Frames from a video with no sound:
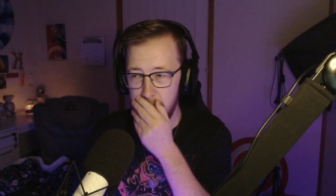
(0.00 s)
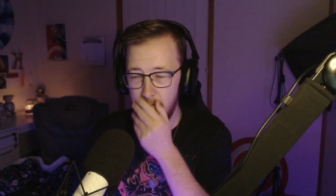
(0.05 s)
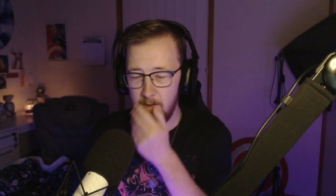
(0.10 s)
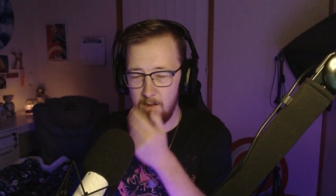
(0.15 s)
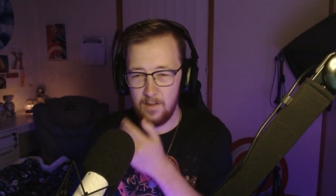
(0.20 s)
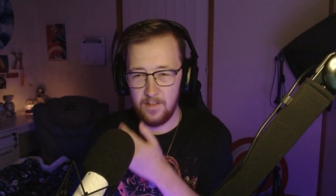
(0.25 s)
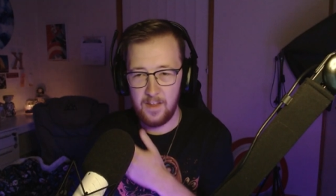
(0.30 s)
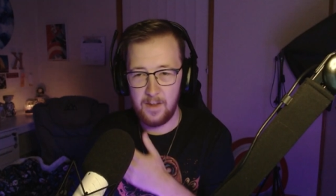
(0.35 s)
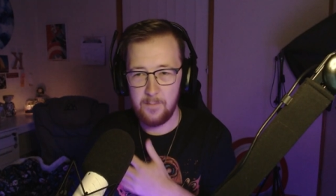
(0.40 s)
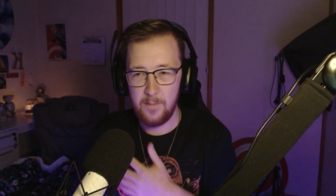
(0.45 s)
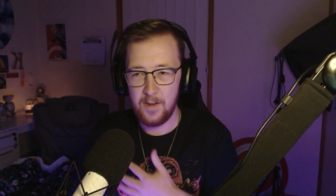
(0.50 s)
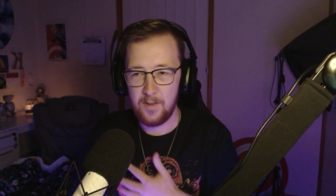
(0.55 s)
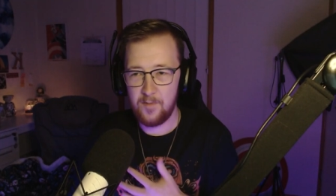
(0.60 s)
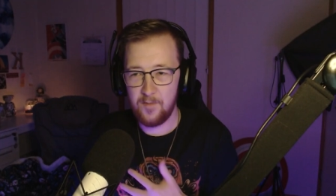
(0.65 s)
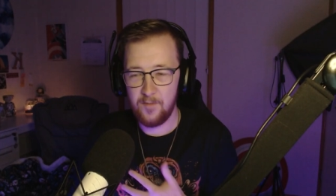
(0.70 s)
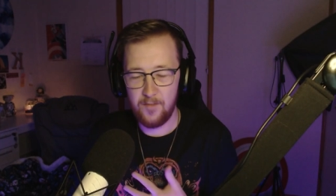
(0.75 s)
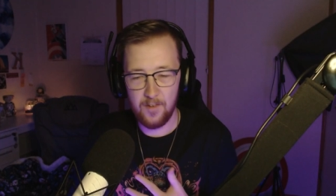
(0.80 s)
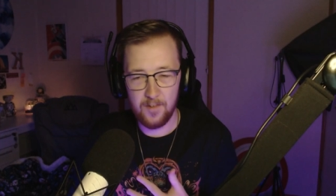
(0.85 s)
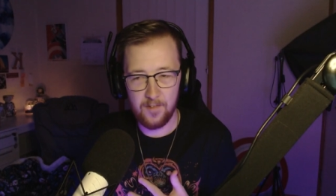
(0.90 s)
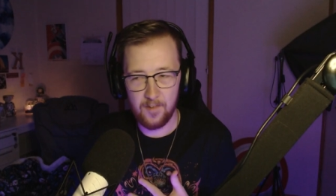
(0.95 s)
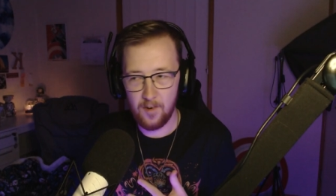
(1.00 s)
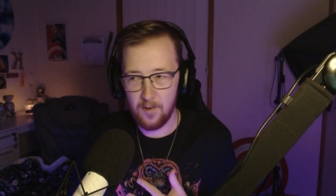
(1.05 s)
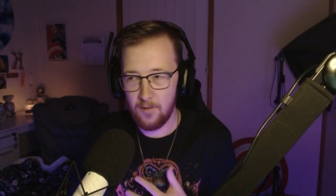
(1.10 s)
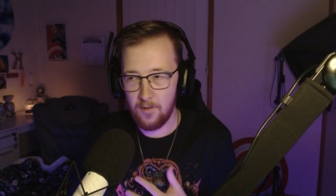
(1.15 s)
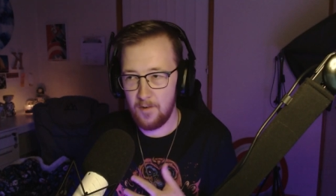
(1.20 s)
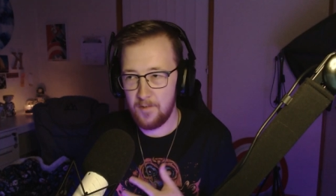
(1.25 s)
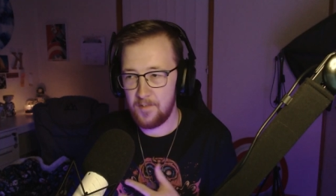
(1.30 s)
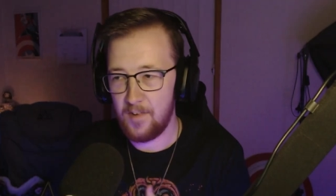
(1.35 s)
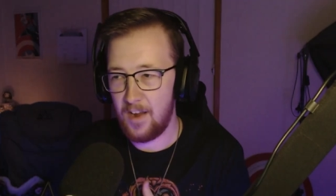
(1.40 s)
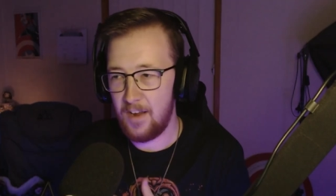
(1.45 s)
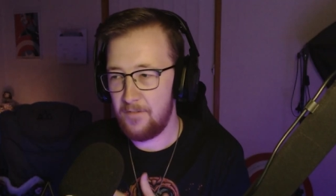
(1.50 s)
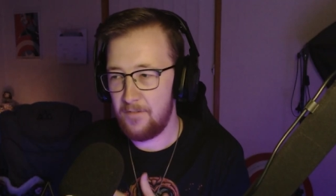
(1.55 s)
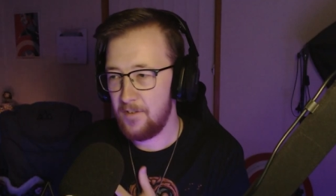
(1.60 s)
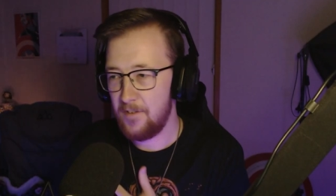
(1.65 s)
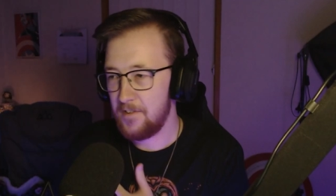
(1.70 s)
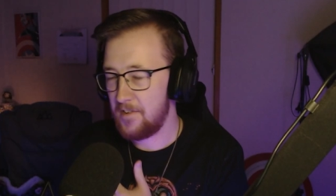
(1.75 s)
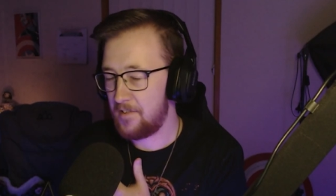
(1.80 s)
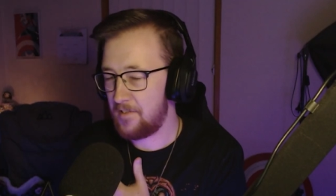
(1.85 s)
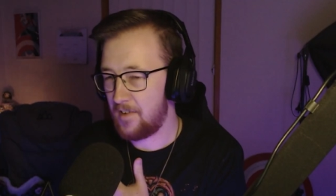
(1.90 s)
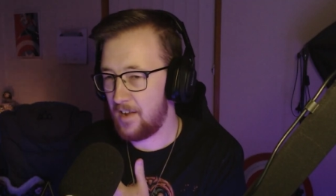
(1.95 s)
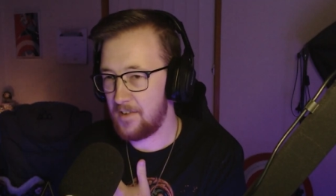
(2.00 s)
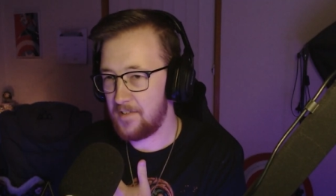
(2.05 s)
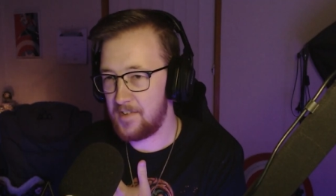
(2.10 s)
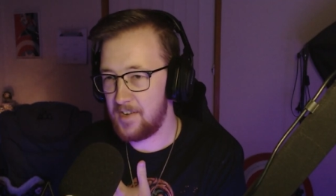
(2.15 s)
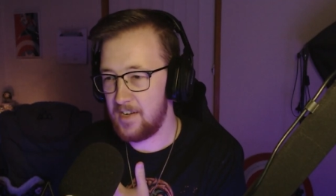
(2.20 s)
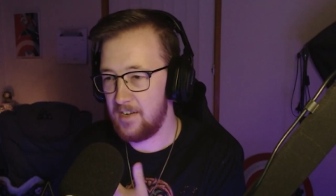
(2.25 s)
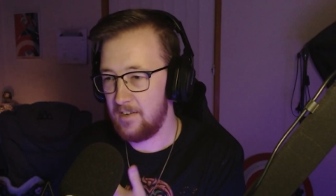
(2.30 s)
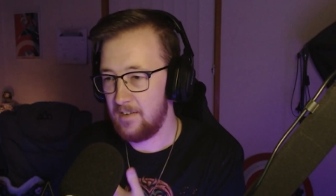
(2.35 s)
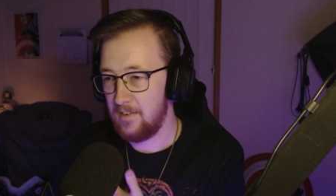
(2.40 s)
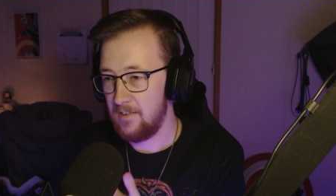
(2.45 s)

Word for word: Oh, that makes me feel so gross. I feel disgusting.